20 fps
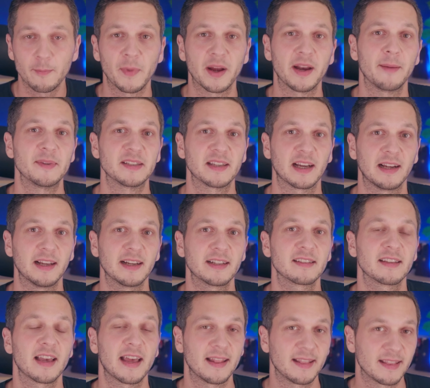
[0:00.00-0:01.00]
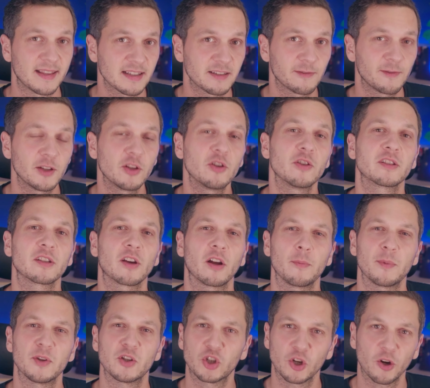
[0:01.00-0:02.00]
my name is Alex and this video is going
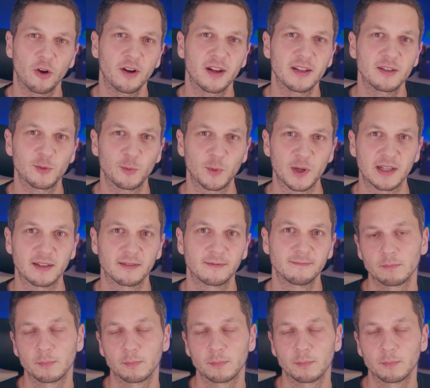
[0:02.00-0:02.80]
to be short and sweet.